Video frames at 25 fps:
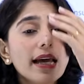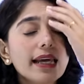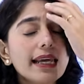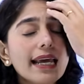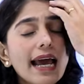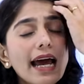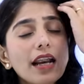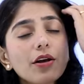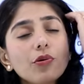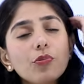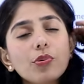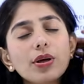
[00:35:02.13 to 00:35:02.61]

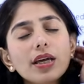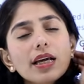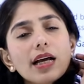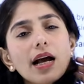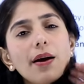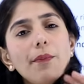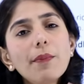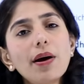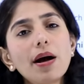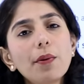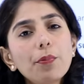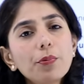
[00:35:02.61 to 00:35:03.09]
Can we
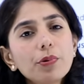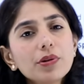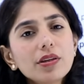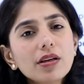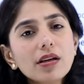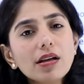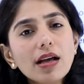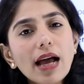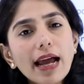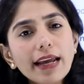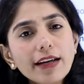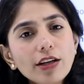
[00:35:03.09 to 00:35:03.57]
come up with
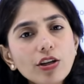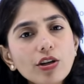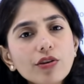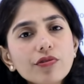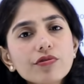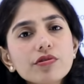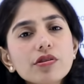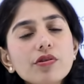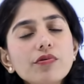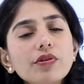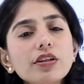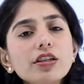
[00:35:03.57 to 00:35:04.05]
a kind of
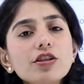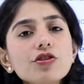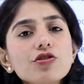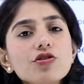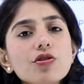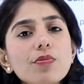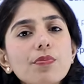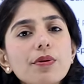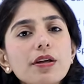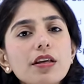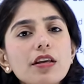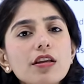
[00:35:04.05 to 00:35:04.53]
civil
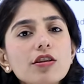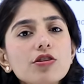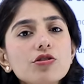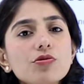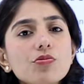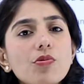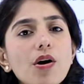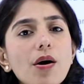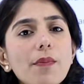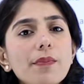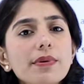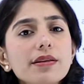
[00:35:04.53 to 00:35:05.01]
disobedience
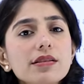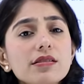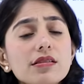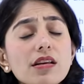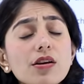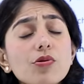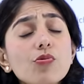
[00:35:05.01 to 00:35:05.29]
movement,